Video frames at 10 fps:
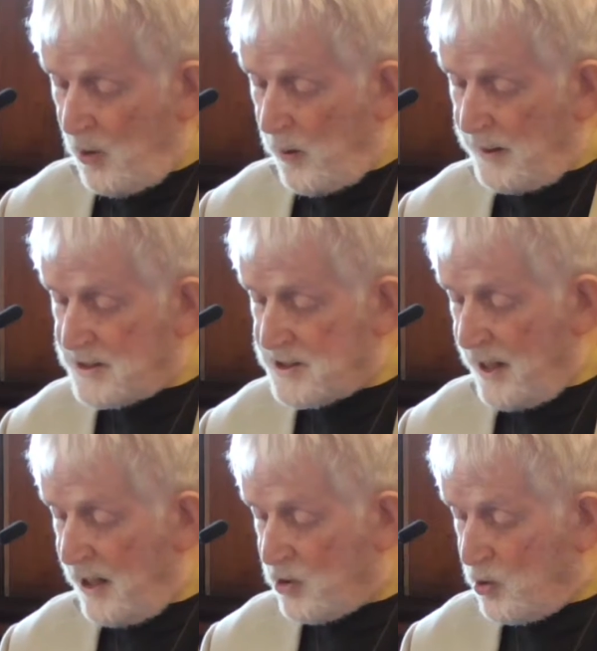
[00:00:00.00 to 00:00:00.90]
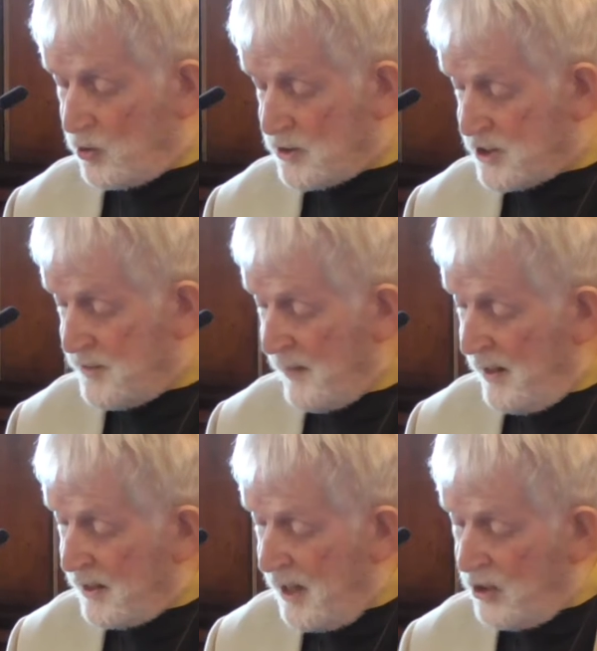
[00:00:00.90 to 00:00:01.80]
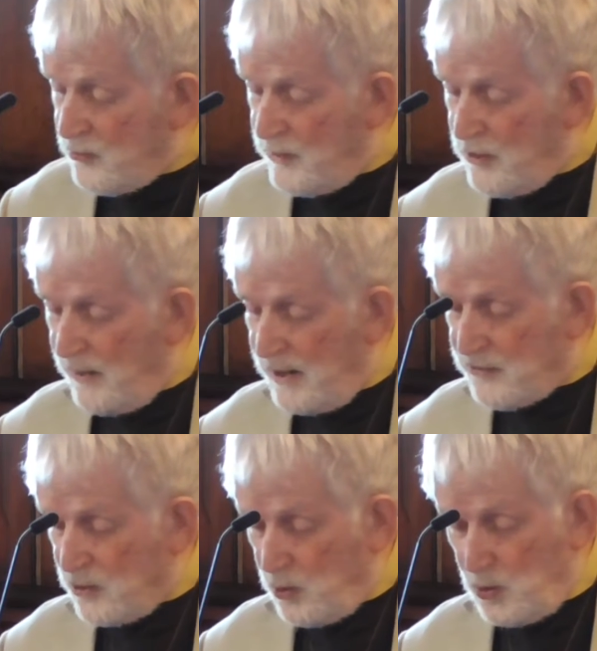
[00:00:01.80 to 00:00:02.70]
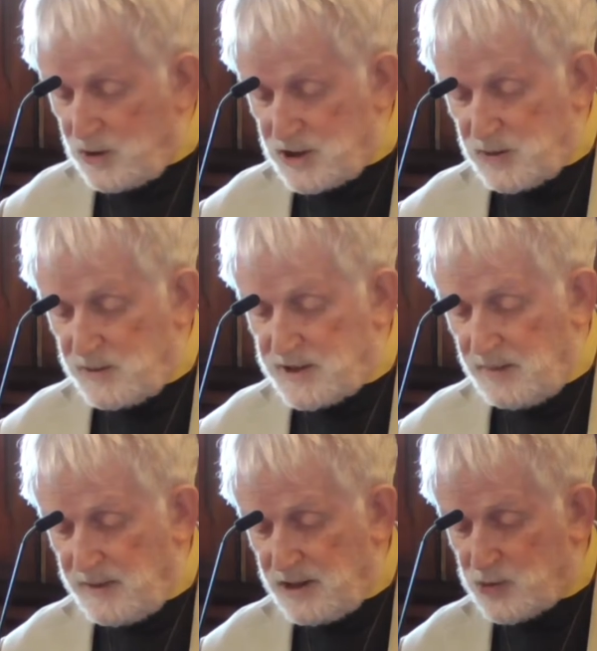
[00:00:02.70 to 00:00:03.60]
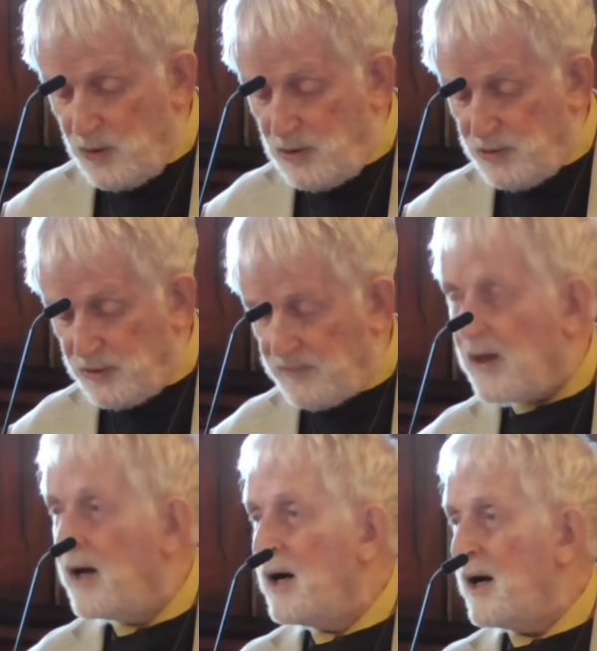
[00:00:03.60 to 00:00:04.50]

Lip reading: One is that our courts can't rewrite the laws when something is wrong with them.